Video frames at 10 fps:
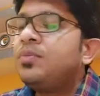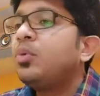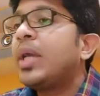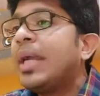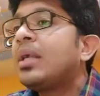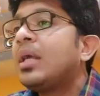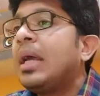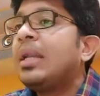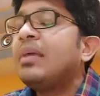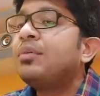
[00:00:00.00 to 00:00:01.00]
If you get
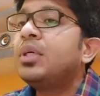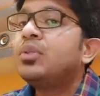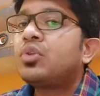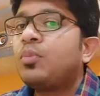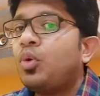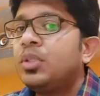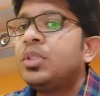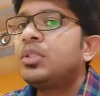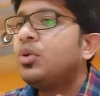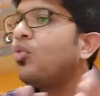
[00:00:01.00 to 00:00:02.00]
an evidence of
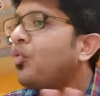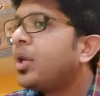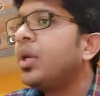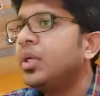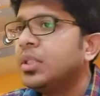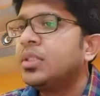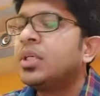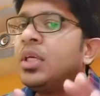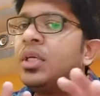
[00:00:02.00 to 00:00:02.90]
polycystic ovarian disease,